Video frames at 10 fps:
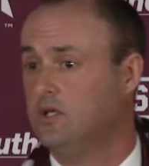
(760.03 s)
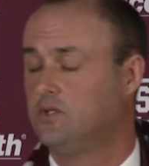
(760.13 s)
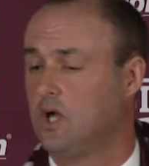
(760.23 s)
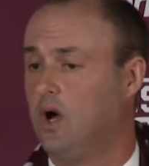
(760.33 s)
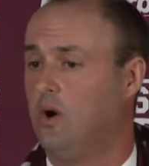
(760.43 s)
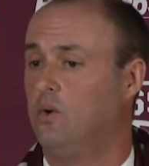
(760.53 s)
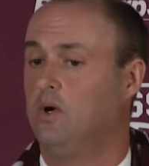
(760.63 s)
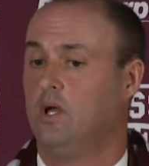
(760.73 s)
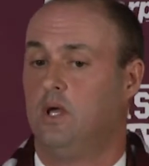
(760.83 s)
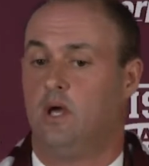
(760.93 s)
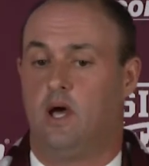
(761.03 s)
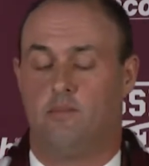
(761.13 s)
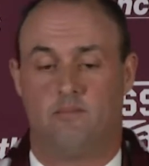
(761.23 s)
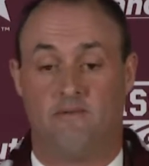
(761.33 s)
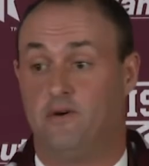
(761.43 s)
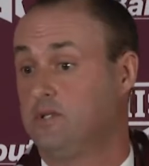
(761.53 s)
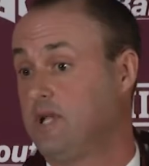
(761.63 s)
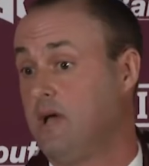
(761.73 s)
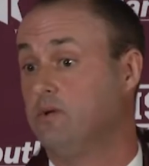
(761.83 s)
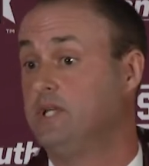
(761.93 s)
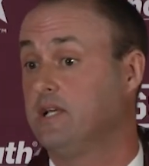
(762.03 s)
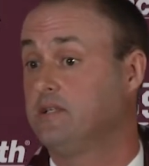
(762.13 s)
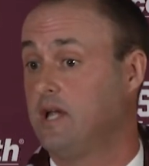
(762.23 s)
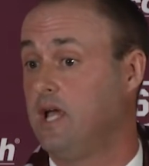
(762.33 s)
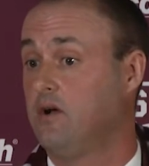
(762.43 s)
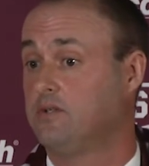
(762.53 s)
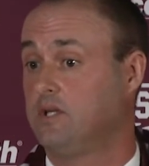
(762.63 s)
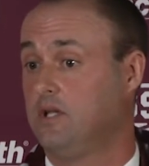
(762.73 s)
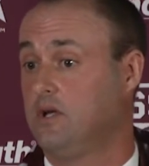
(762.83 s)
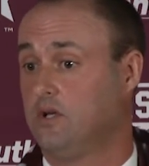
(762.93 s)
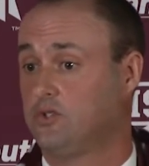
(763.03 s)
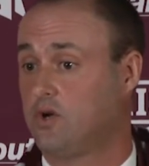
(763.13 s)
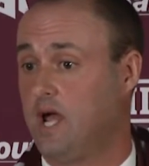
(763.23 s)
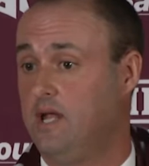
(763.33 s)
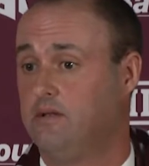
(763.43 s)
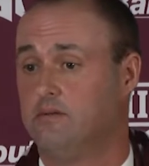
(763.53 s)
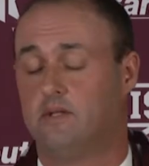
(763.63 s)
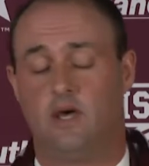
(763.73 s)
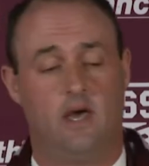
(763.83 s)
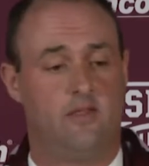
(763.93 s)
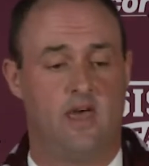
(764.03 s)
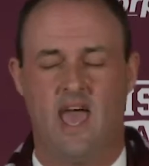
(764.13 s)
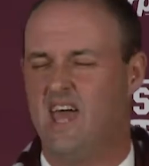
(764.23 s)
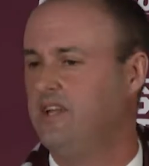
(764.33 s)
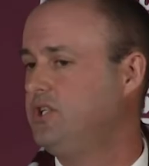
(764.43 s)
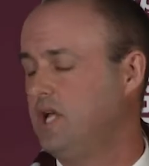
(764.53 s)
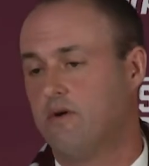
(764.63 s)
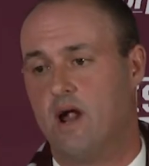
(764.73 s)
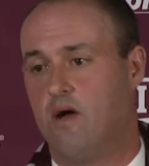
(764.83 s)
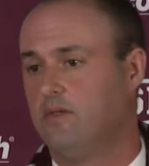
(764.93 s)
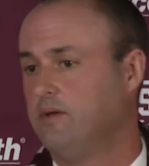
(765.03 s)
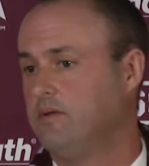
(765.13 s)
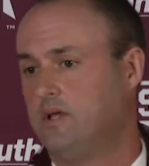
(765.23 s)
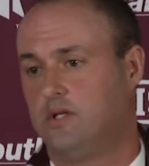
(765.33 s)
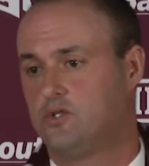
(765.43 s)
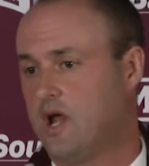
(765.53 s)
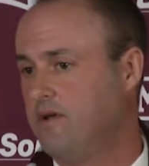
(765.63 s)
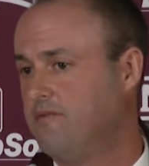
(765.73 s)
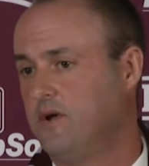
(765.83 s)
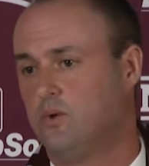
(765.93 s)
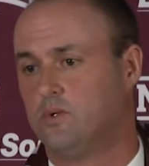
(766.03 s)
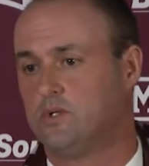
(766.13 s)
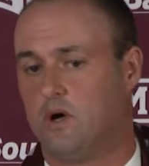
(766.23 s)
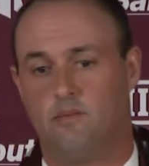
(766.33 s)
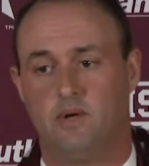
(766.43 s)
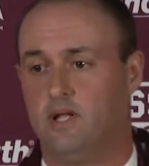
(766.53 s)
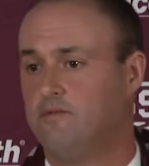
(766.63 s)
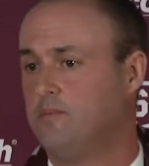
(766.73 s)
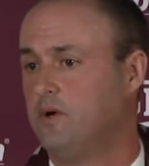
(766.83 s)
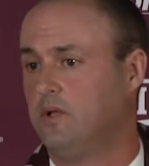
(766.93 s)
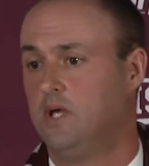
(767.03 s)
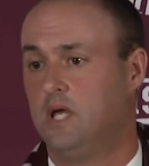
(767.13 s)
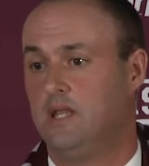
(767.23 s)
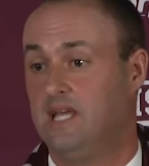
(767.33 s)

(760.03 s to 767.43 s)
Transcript: So my first day was yesterday. Got to see the girls train. The energy around the training field was unbelievable.